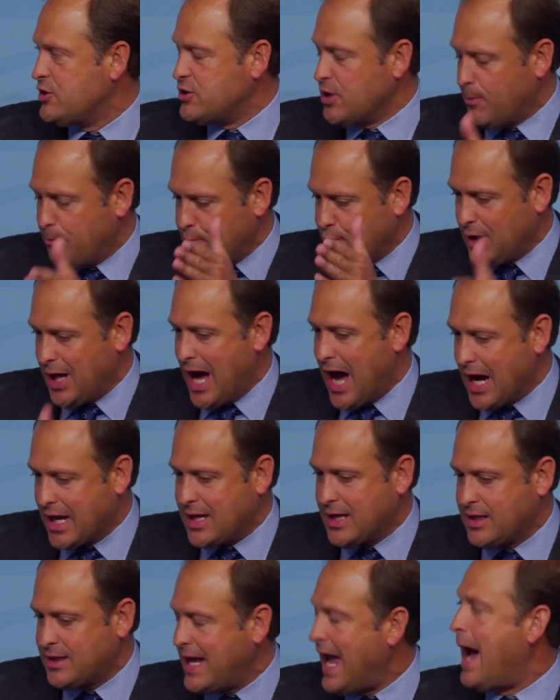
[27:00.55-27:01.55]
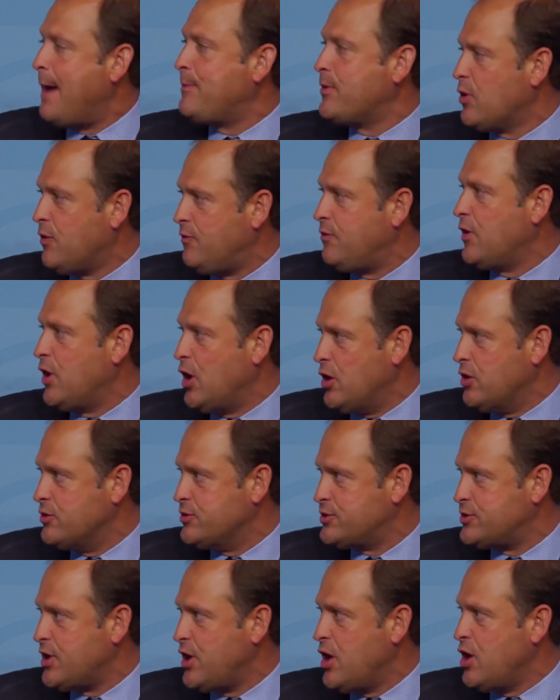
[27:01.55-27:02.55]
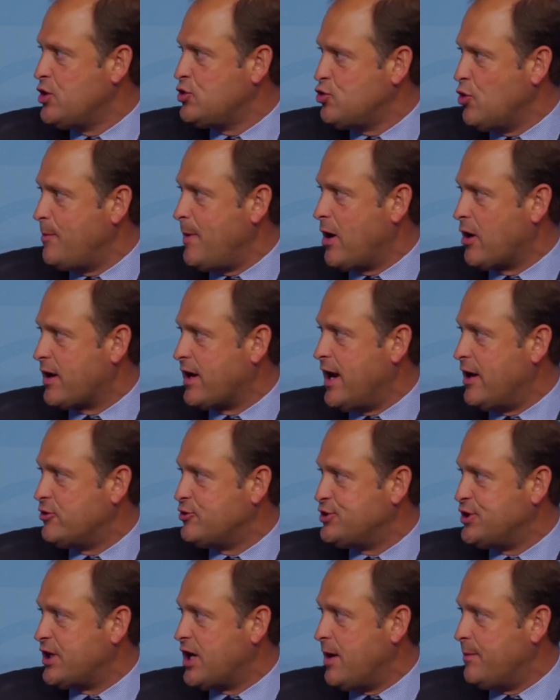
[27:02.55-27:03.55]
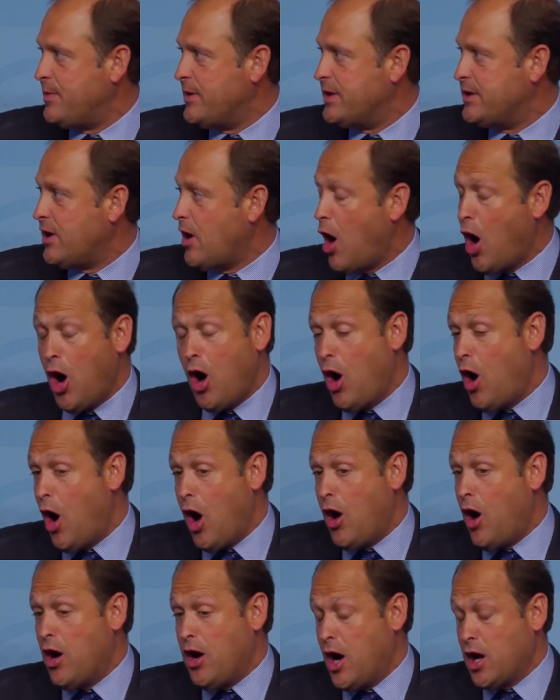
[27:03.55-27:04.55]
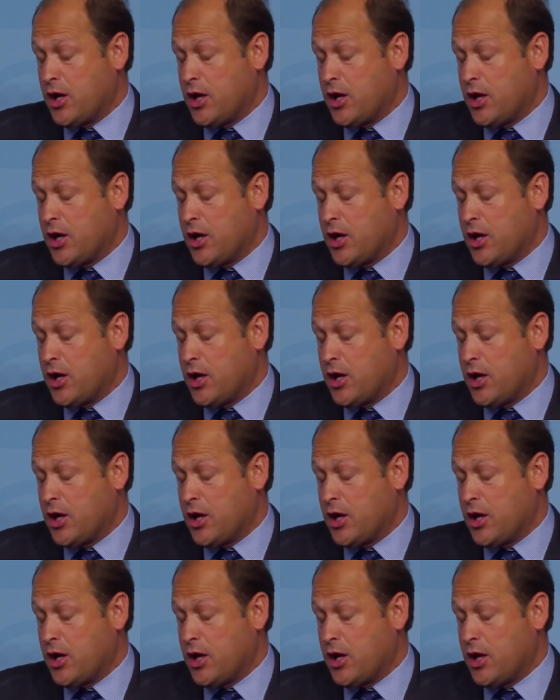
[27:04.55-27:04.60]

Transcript: to block capital flows to American energy companies. All